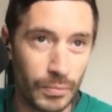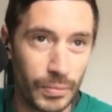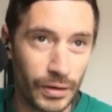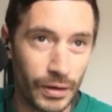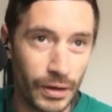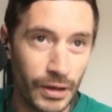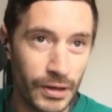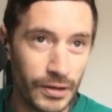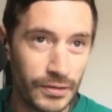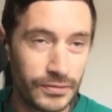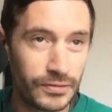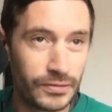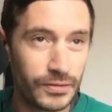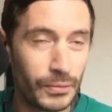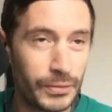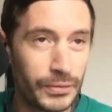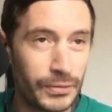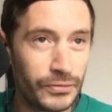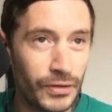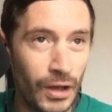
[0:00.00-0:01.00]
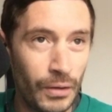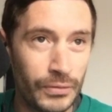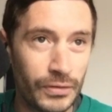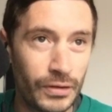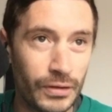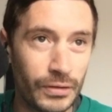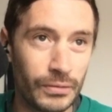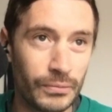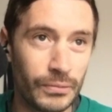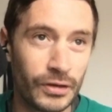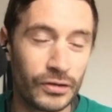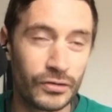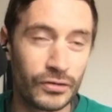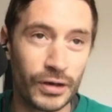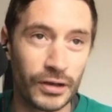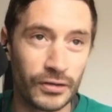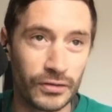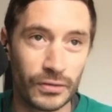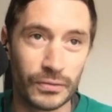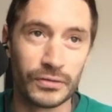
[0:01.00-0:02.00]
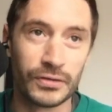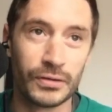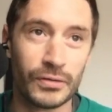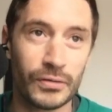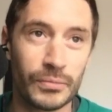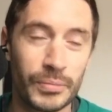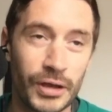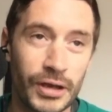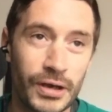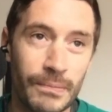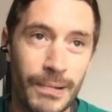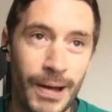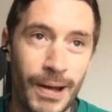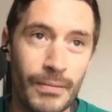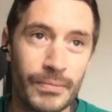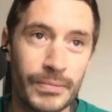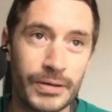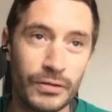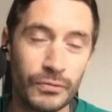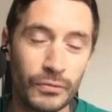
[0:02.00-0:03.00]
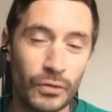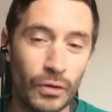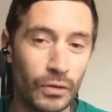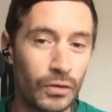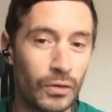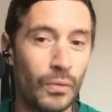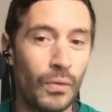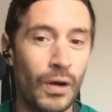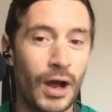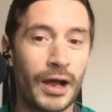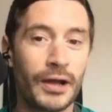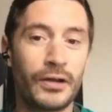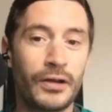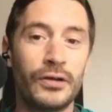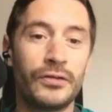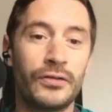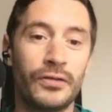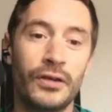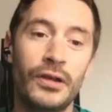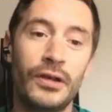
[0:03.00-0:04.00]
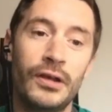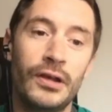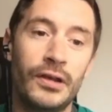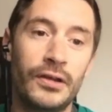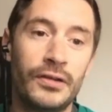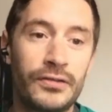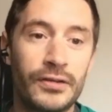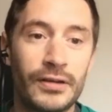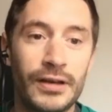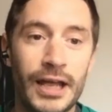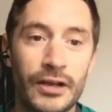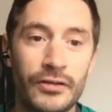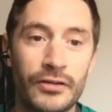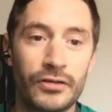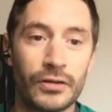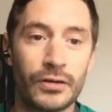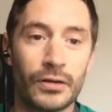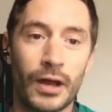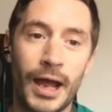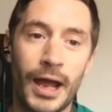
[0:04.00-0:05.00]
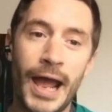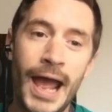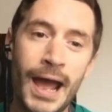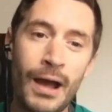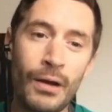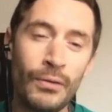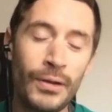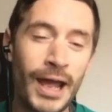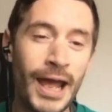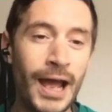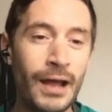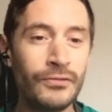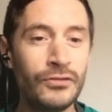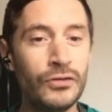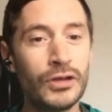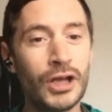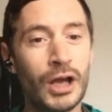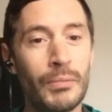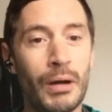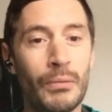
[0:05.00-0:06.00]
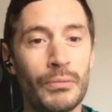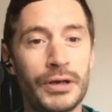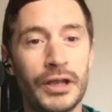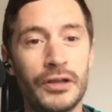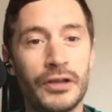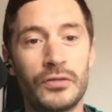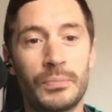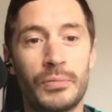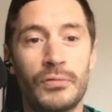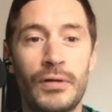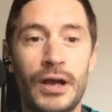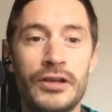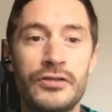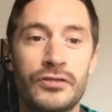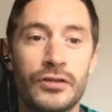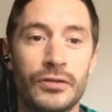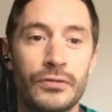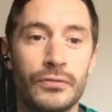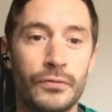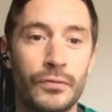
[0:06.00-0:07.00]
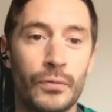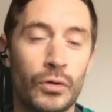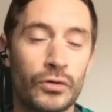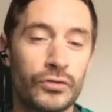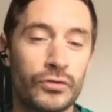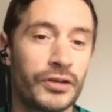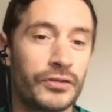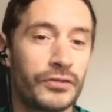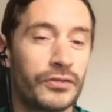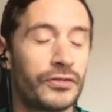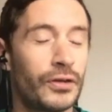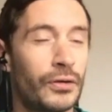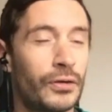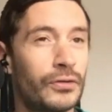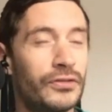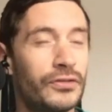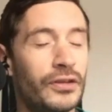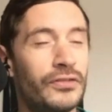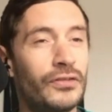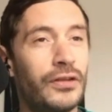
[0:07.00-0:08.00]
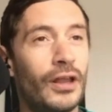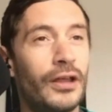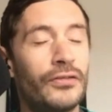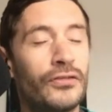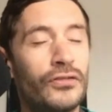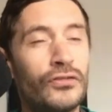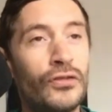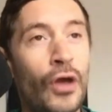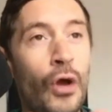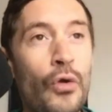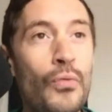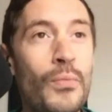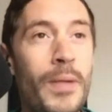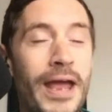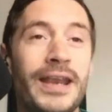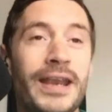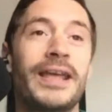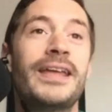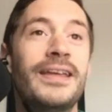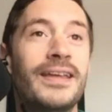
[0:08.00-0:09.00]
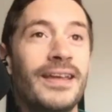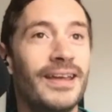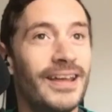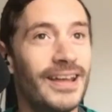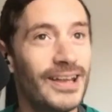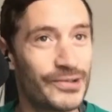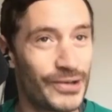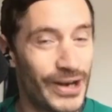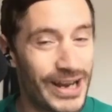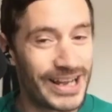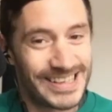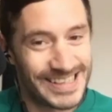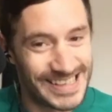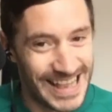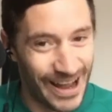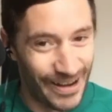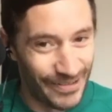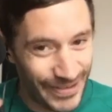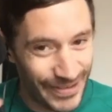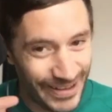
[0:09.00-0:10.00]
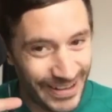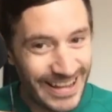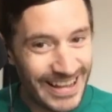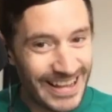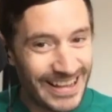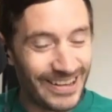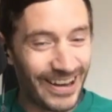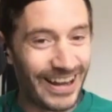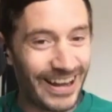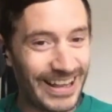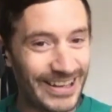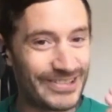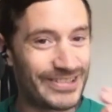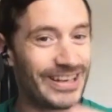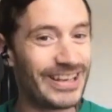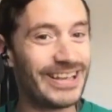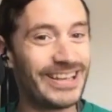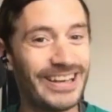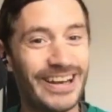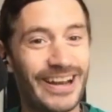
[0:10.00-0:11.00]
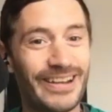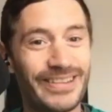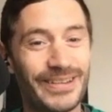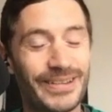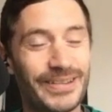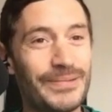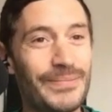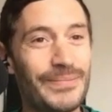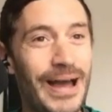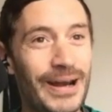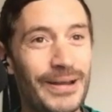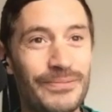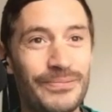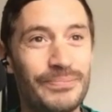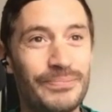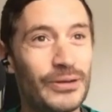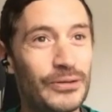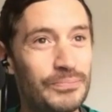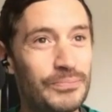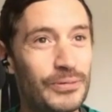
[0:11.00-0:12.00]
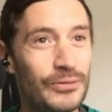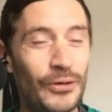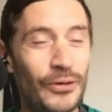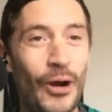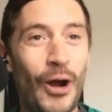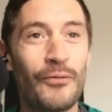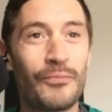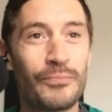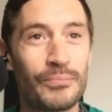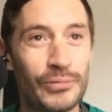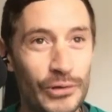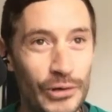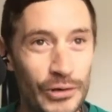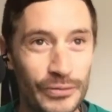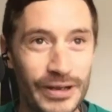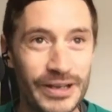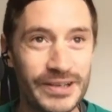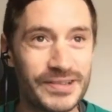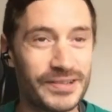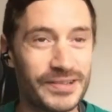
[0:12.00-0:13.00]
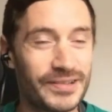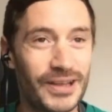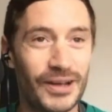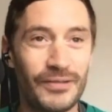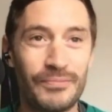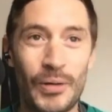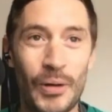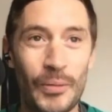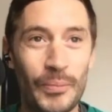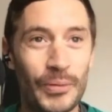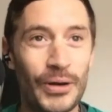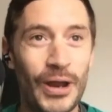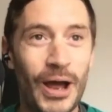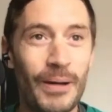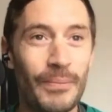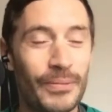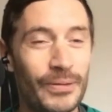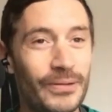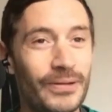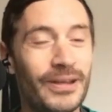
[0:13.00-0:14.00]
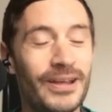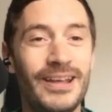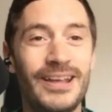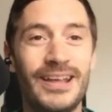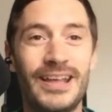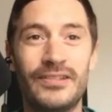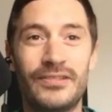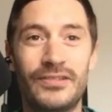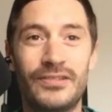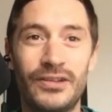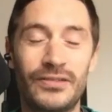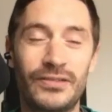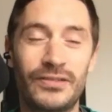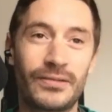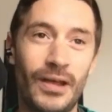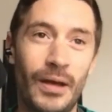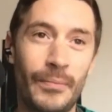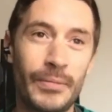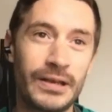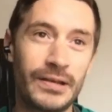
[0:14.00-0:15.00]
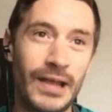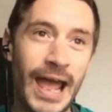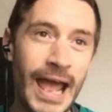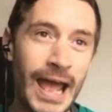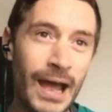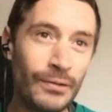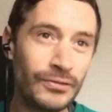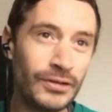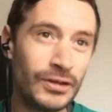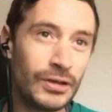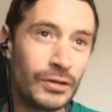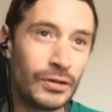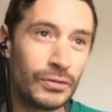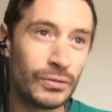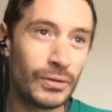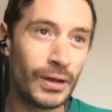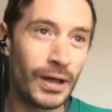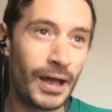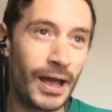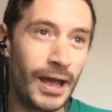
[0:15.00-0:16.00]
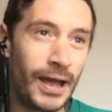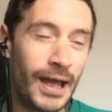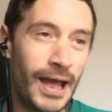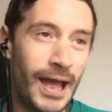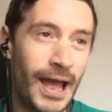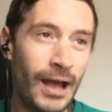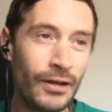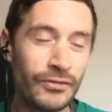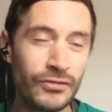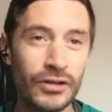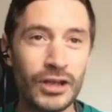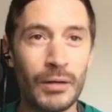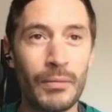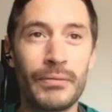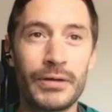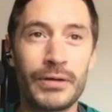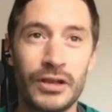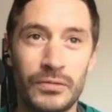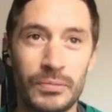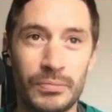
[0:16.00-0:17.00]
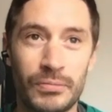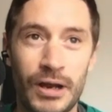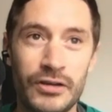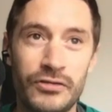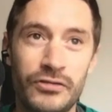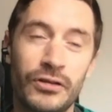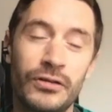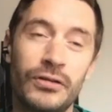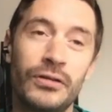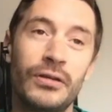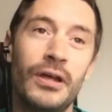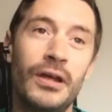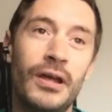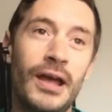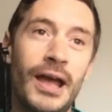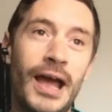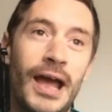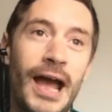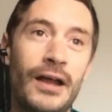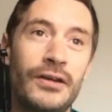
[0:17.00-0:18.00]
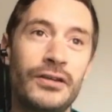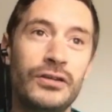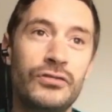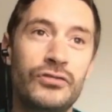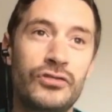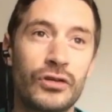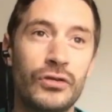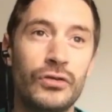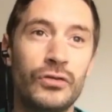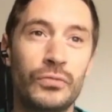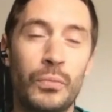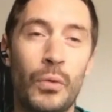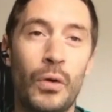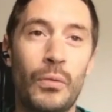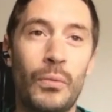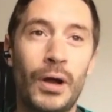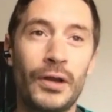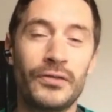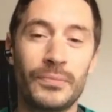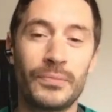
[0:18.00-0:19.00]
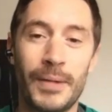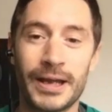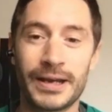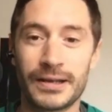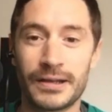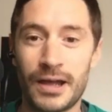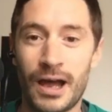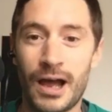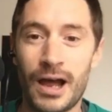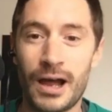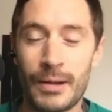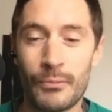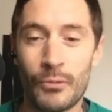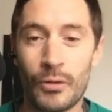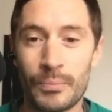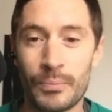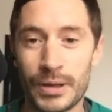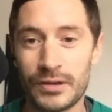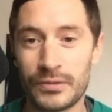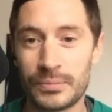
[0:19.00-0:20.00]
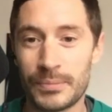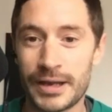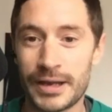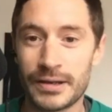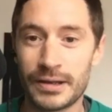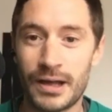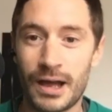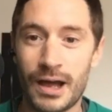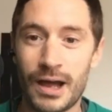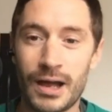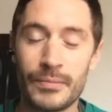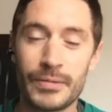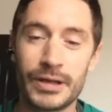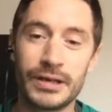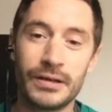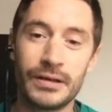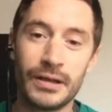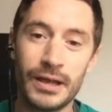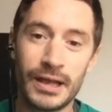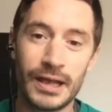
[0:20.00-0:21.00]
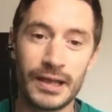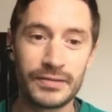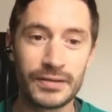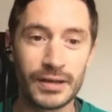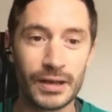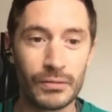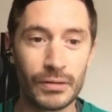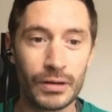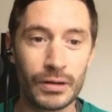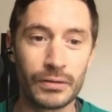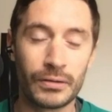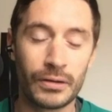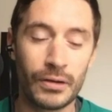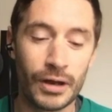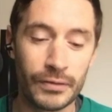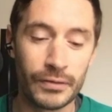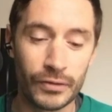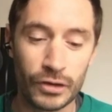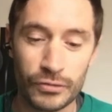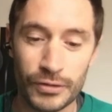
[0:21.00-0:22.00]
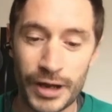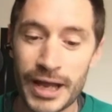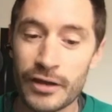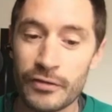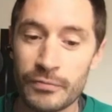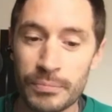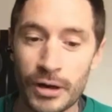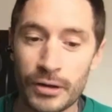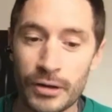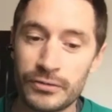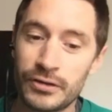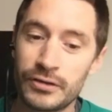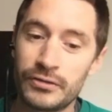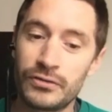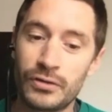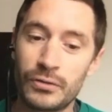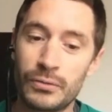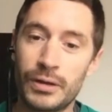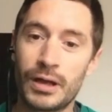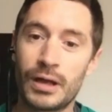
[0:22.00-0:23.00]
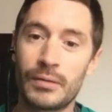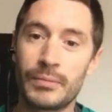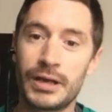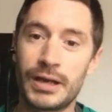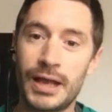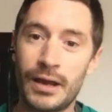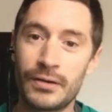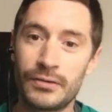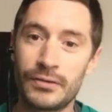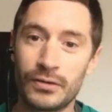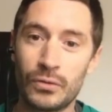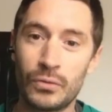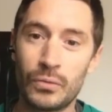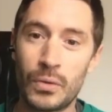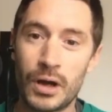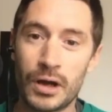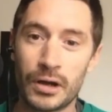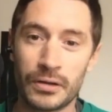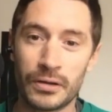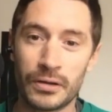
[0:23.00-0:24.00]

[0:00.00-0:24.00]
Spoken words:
But still, we start with the drinks. Obviously, it being a pub, I mean, you've got quite a good selection. Like, how do you come up with the inspiration for what drinks to sell? Because there's like so many drinks now. If you like, literally, the amount of craft breweries and stuff popping up, and it's just, I mean, how do you come up with the inspiration? How do you choose what ones make the cut, what beers make the cut? I mean, is there a kind of a creative process to it? I mean, how does it all work?